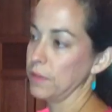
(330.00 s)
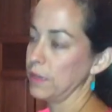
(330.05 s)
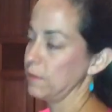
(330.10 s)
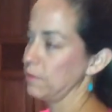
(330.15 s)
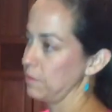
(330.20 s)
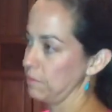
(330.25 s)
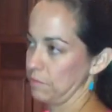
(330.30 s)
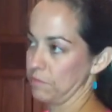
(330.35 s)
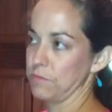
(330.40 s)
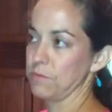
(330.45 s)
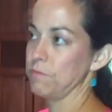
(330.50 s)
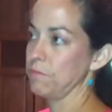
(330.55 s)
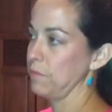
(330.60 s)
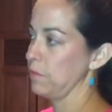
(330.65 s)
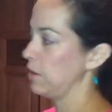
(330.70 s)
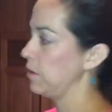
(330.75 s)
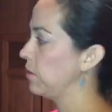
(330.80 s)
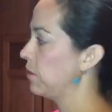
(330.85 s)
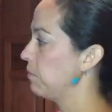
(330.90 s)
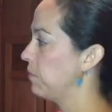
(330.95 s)
that
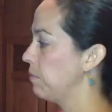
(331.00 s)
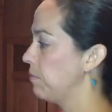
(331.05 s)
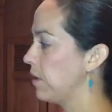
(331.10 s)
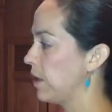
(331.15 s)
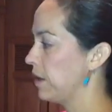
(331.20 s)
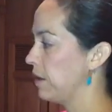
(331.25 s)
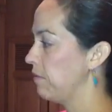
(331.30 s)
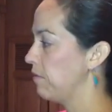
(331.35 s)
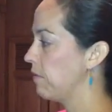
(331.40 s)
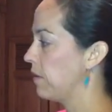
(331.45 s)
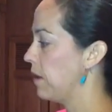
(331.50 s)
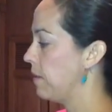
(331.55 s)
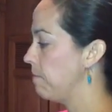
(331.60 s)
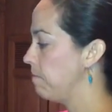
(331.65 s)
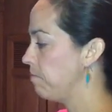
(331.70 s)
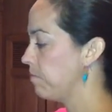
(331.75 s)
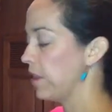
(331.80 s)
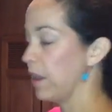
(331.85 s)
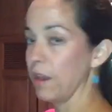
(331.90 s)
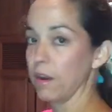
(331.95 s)
that we bought it
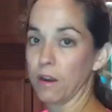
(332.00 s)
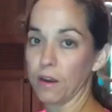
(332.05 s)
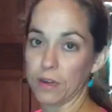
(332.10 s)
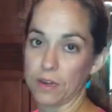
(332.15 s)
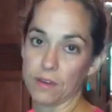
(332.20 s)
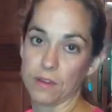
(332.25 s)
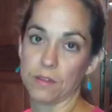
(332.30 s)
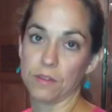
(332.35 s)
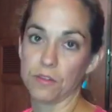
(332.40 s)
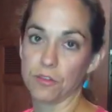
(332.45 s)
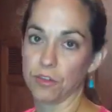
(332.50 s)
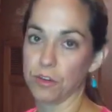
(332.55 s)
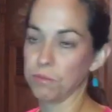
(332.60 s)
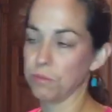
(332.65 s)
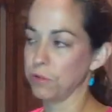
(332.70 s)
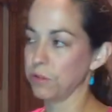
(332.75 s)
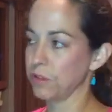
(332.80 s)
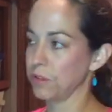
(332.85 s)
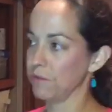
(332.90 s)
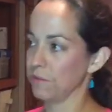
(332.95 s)
from had already done the
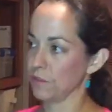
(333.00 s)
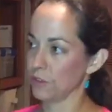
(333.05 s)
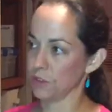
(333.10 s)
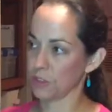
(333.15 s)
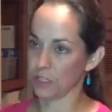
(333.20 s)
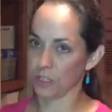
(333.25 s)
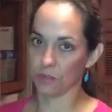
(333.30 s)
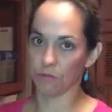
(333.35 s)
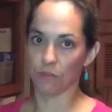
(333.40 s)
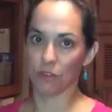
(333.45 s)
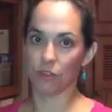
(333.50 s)
triple conversion,